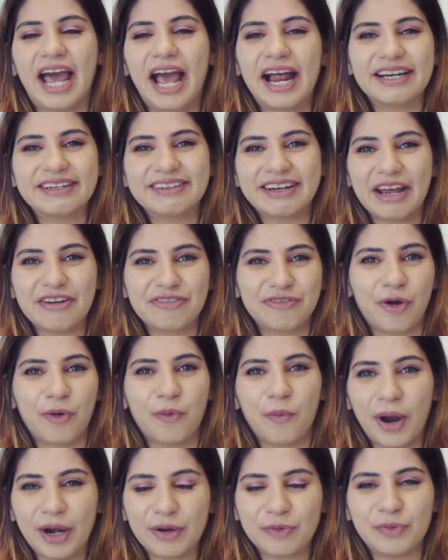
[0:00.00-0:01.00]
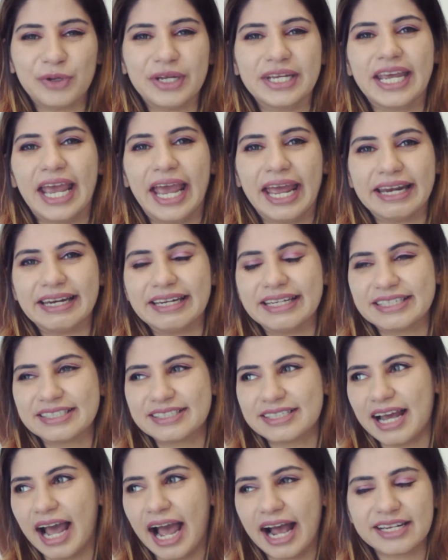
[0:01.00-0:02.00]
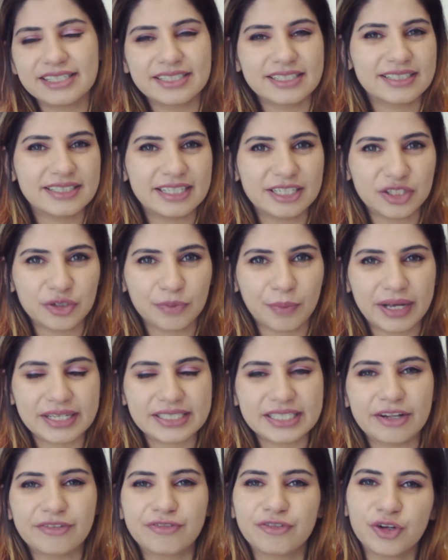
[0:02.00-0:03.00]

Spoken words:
I'll try for 1 week and I'll just think to myself,